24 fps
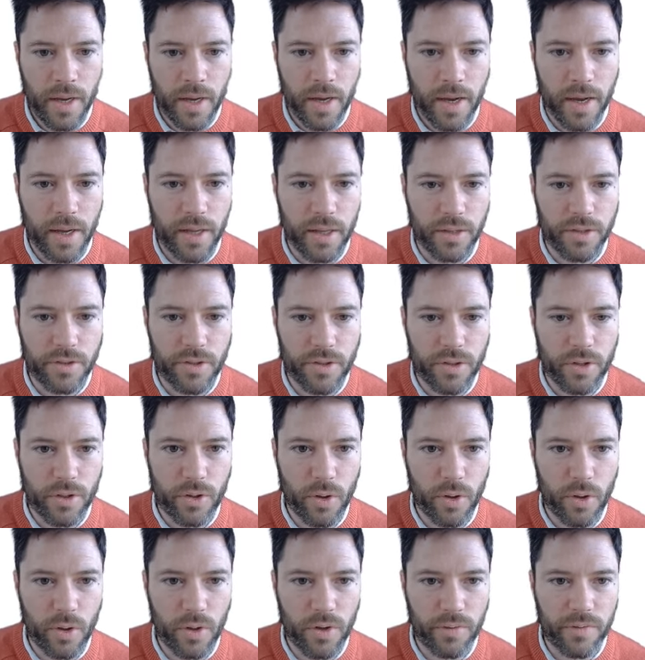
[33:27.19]
and the
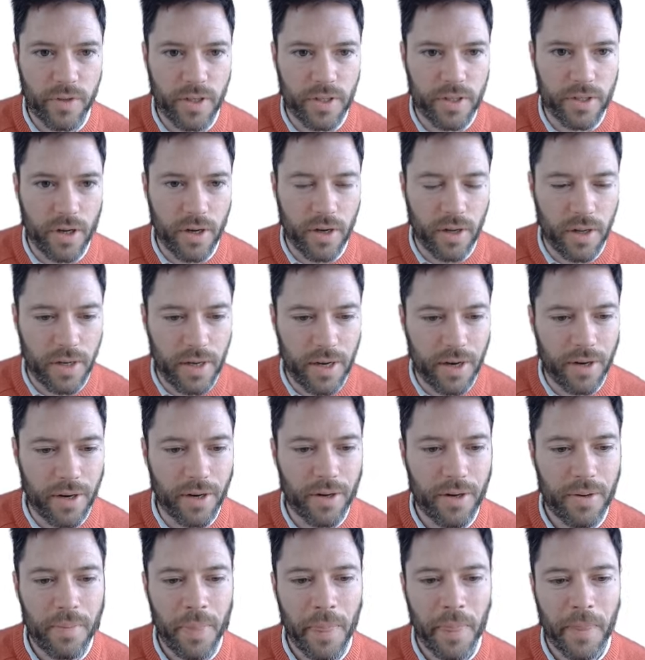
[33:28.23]
goal of this call
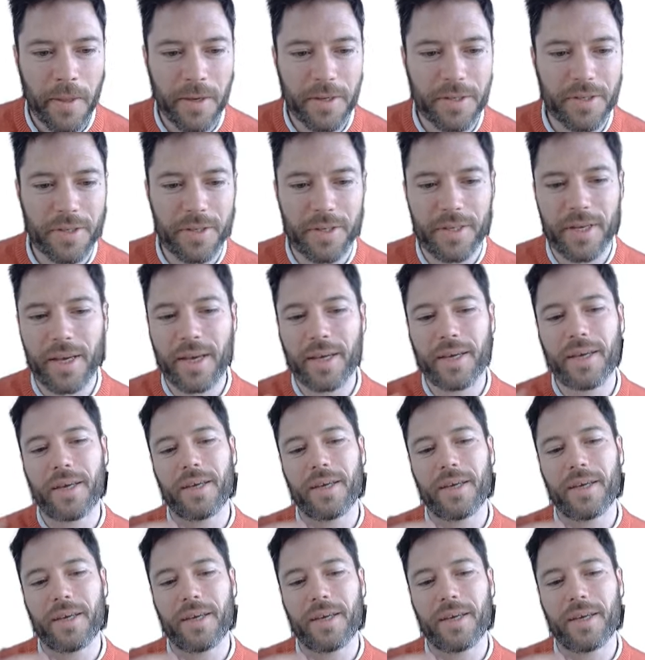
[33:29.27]
here is to take